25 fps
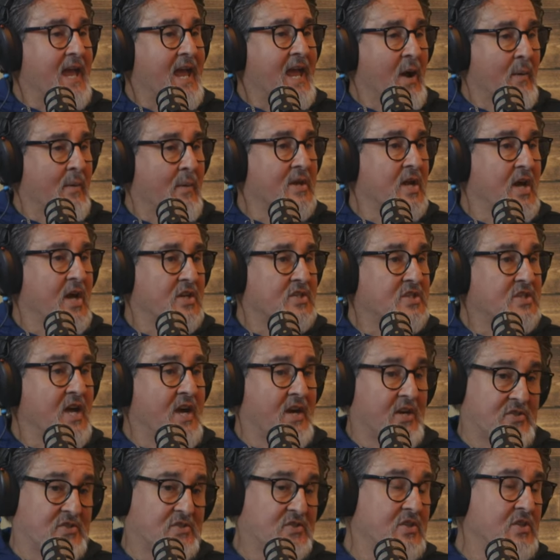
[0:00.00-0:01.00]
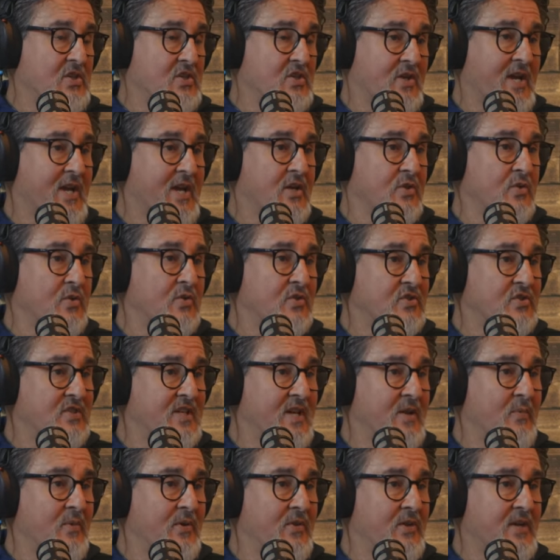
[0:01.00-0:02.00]
how he got you out because he's going to try to do it the
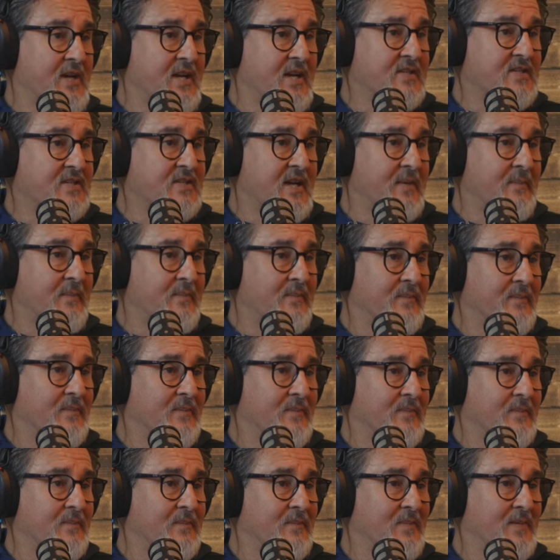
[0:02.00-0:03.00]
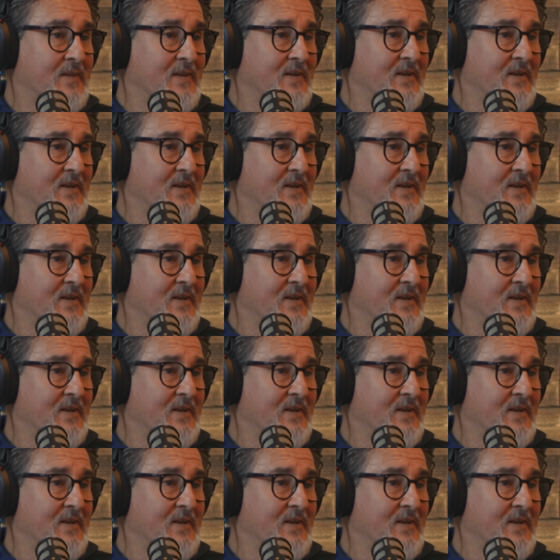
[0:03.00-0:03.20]
same way the next time. Mm-hmm.